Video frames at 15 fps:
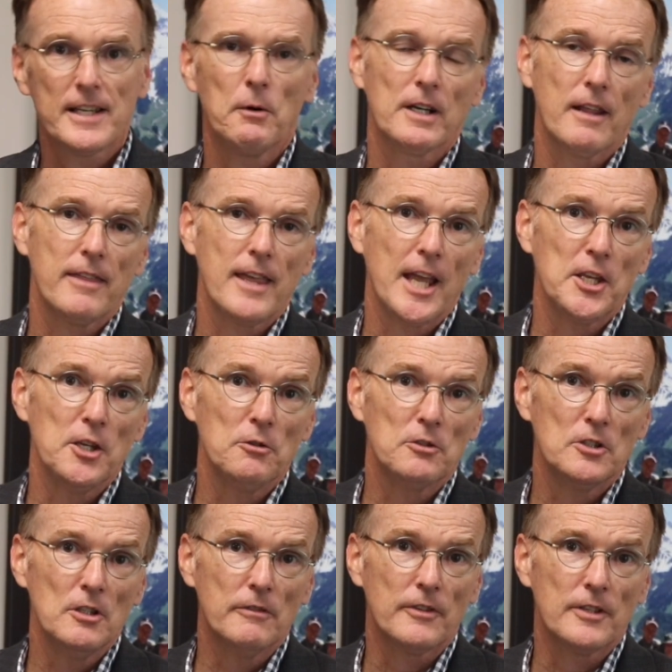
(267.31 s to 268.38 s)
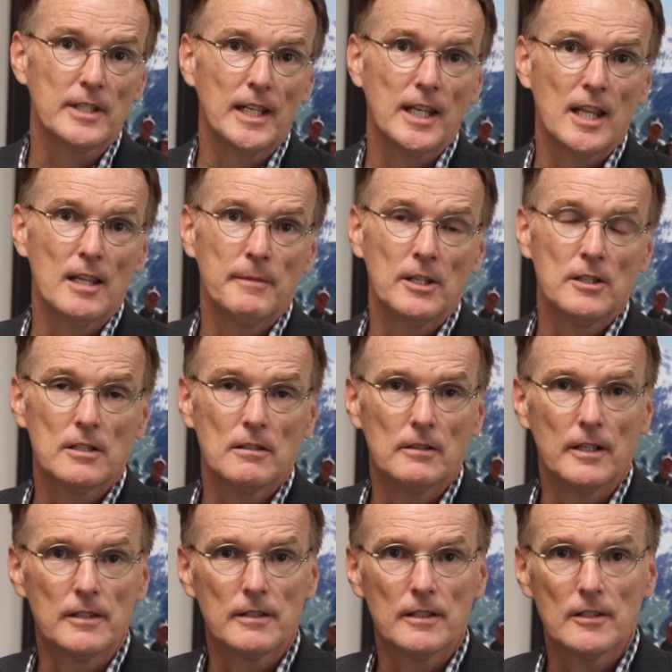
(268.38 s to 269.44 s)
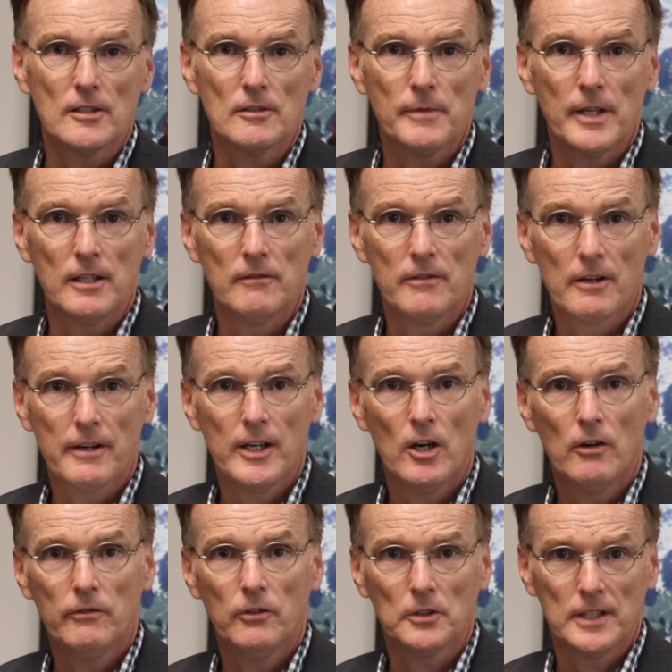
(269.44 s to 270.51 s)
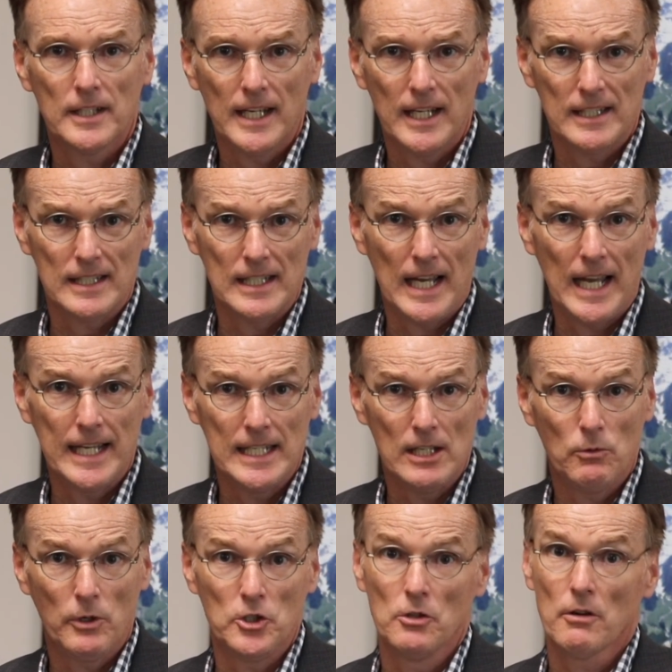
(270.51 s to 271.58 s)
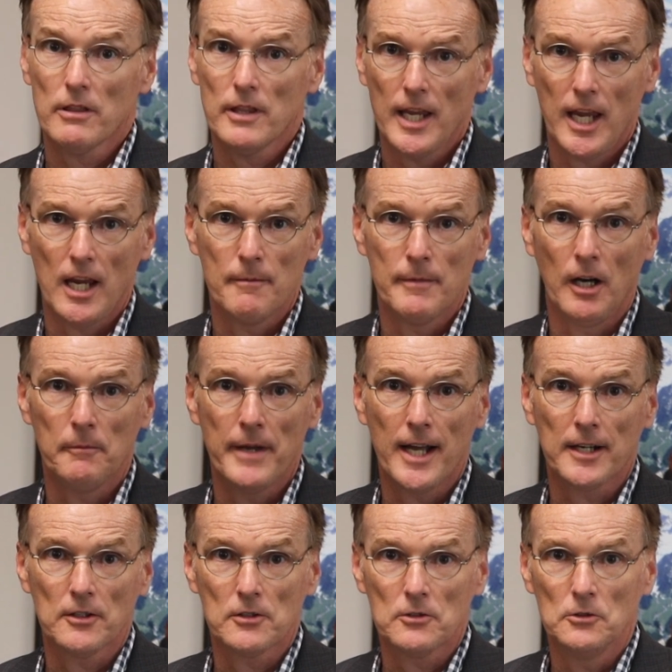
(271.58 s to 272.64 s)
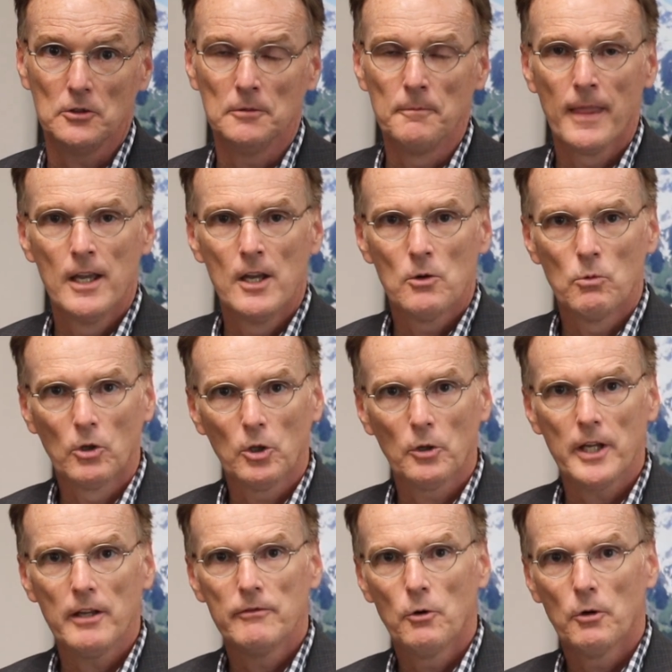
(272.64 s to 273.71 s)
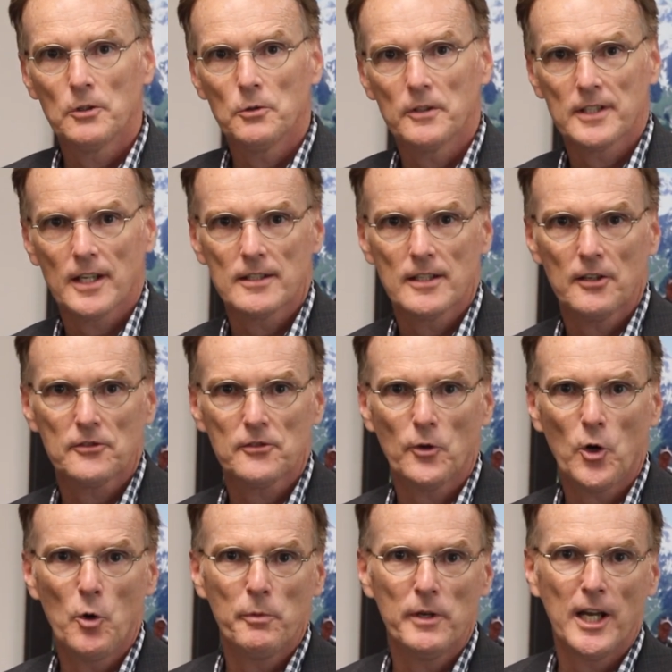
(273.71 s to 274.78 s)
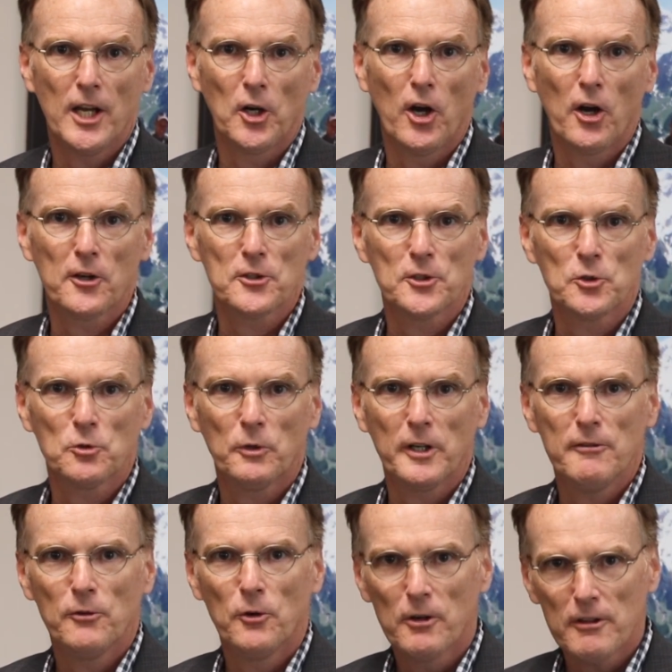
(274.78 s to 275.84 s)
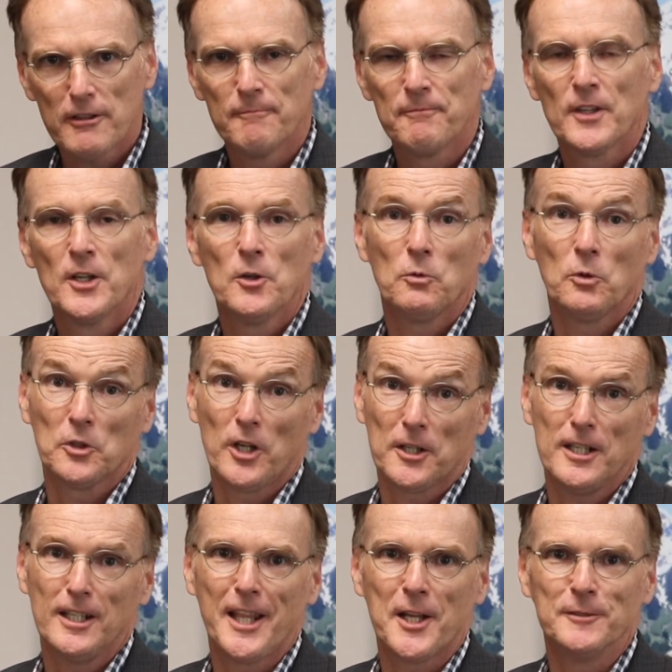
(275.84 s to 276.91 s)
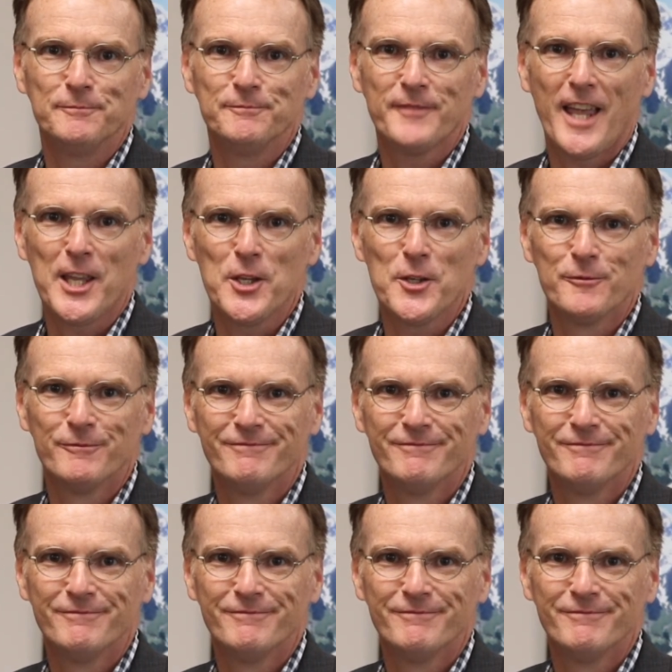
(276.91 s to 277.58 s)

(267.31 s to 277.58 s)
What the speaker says: I want to thank you too for sending them in to us. This has been very helpful to get the idea what you're thinking about back to school. We're looking forward to a successful opening on August the 24th. We'll talk to you later. Thank you.